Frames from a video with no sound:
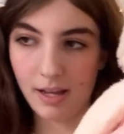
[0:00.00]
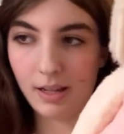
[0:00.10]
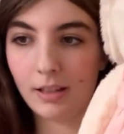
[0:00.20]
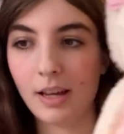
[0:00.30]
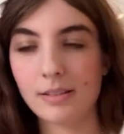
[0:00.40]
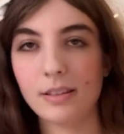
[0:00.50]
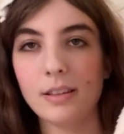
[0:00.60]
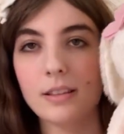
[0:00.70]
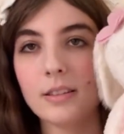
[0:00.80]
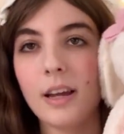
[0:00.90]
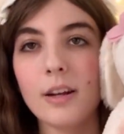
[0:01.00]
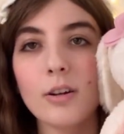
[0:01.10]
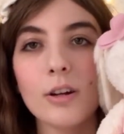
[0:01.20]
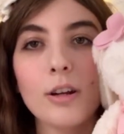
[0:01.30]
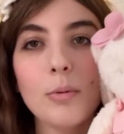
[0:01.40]
and lastly in this
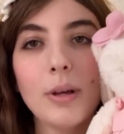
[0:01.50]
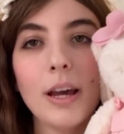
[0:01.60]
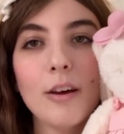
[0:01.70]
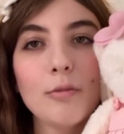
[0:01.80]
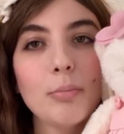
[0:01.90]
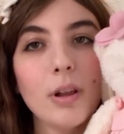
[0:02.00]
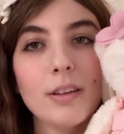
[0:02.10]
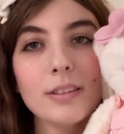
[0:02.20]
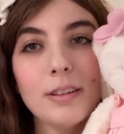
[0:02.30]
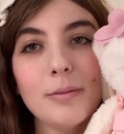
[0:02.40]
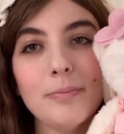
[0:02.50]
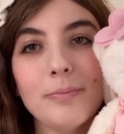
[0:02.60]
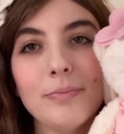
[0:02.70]
category we have Blossom.